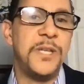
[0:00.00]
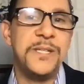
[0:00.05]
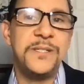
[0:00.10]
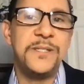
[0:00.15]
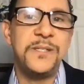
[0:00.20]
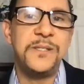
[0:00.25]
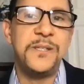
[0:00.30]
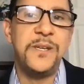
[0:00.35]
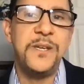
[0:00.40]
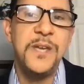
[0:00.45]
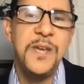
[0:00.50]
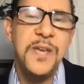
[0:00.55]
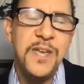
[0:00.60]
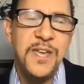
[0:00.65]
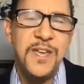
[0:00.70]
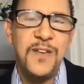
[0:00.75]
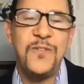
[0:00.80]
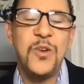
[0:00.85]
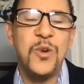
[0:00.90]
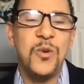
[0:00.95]
entity,
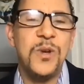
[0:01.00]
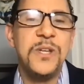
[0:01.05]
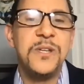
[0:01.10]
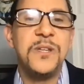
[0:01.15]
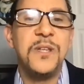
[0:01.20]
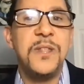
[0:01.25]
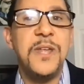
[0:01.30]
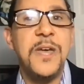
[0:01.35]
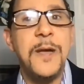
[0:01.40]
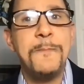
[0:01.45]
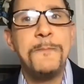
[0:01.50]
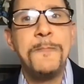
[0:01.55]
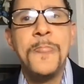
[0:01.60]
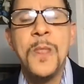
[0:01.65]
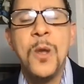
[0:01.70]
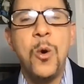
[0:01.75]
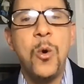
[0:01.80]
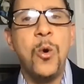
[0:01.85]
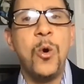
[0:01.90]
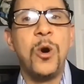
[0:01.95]
if you're into that,
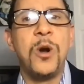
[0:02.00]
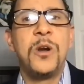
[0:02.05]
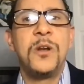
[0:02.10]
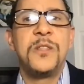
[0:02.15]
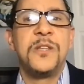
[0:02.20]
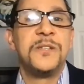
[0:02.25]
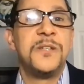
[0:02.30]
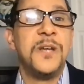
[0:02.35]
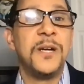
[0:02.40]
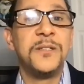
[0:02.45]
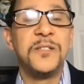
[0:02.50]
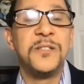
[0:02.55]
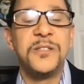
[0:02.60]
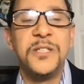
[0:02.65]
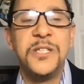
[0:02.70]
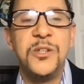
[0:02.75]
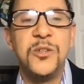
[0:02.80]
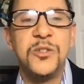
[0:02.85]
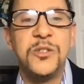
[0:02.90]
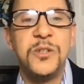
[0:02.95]
or the Douglass
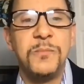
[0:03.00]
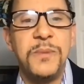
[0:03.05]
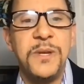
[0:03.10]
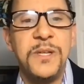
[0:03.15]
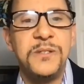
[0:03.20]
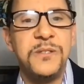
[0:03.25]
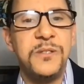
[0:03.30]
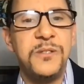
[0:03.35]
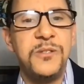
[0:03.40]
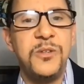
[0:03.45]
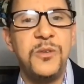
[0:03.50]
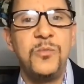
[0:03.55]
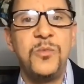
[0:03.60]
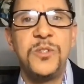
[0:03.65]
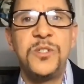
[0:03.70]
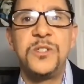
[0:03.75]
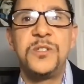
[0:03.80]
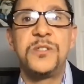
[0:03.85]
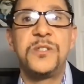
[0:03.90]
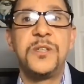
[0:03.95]
Leadership Institute,
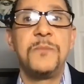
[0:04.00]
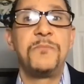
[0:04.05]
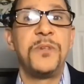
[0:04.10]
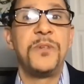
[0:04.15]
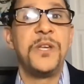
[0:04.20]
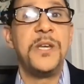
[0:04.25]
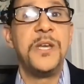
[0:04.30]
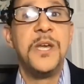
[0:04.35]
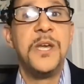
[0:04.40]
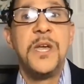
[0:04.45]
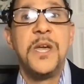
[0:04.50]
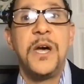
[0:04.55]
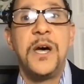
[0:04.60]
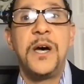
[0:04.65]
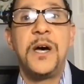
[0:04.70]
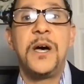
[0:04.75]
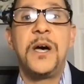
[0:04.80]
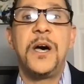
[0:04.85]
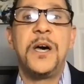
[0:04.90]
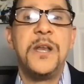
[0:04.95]
which is simply
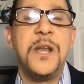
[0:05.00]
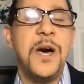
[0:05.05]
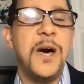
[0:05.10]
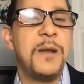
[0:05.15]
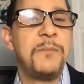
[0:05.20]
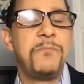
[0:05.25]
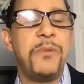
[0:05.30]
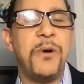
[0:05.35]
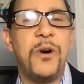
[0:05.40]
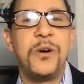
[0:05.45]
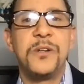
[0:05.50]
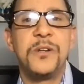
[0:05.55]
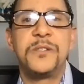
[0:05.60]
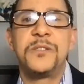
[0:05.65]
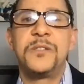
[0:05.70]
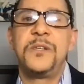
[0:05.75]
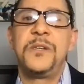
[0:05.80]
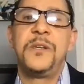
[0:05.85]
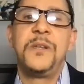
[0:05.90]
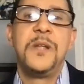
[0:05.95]
a
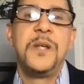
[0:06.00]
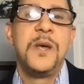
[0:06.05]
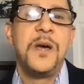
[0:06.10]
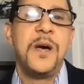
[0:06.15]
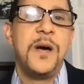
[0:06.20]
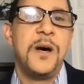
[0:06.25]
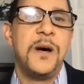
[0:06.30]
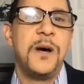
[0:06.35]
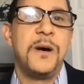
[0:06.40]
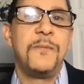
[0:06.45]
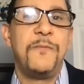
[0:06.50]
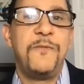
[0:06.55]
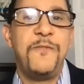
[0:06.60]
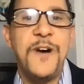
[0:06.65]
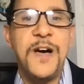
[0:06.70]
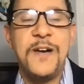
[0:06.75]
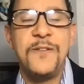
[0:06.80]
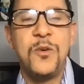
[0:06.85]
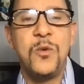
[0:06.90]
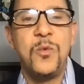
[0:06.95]
nonpartisan
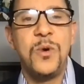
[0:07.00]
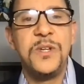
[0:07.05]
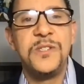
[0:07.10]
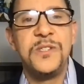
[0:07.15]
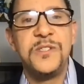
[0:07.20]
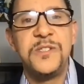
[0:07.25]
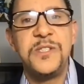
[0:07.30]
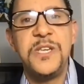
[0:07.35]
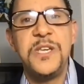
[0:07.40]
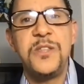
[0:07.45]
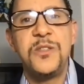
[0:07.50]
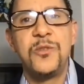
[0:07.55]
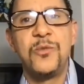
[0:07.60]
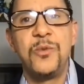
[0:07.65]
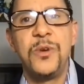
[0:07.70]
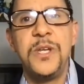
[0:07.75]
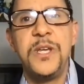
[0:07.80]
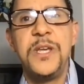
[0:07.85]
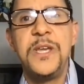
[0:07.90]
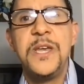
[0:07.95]

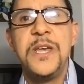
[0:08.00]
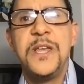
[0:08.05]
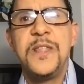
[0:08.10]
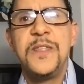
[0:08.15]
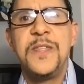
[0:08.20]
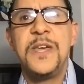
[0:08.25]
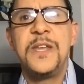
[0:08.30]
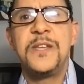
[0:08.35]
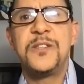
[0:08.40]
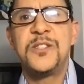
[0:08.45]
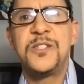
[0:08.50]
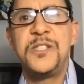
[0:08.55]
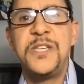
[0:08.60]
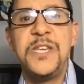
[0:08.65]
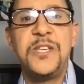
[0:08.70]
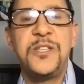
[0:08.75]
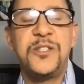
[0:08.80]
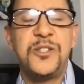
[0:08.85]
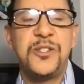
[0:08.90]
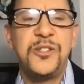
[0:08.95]
501c3 that
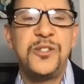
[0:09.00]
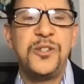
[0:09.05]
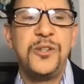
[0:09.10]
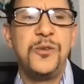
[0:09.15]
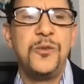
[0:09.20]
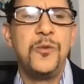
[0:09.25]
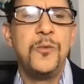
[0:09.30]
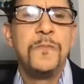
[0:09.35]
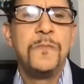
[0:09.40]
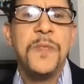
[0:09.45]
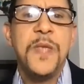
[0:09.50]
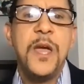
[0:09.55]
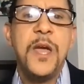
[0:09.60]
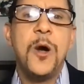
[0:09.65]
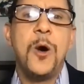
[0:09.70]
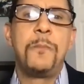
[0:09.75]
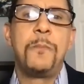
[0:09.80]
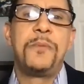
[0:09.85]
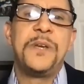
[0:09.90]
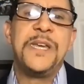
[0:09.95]
seeks to
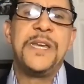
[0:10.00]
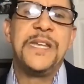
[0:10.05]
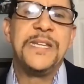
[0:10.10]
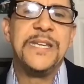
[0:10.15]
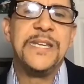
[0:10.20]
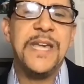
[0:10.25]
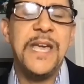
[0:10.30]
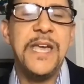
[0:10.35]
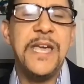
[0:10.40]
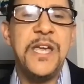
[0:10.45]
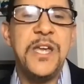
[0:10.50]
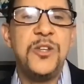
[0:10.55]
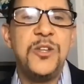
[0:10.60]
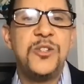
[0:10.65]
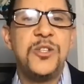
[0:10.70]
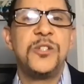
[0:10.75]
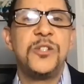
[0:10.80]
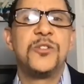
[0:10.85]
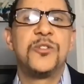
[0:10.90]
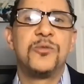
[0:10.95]
help
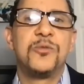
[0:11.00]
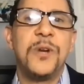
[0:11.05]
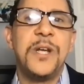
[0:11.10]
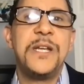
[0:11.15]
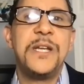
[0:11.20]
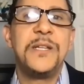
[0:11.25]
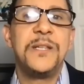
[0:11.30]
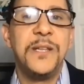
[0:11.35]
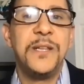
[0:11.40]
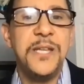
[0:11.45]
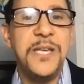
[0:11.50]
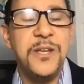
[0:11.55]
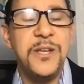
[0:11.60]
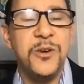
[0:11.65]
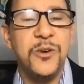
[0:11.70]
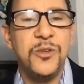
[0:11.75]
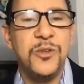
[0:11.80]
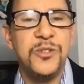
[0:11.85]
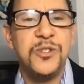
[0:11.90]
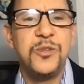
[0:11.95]
engage and train
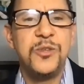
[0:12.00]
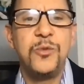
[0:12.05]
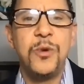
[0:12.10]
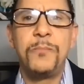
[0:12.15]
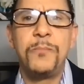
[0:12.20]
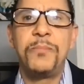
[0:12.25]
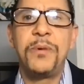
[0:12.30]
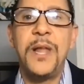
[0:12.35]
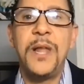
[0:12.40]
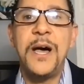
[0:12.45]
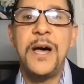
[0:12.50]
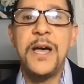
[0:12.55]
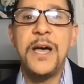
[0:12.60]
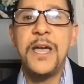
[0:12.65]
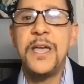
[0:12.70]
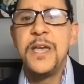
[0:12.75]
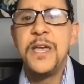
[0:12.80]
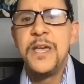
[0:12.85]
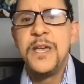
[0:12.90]
leaders to apply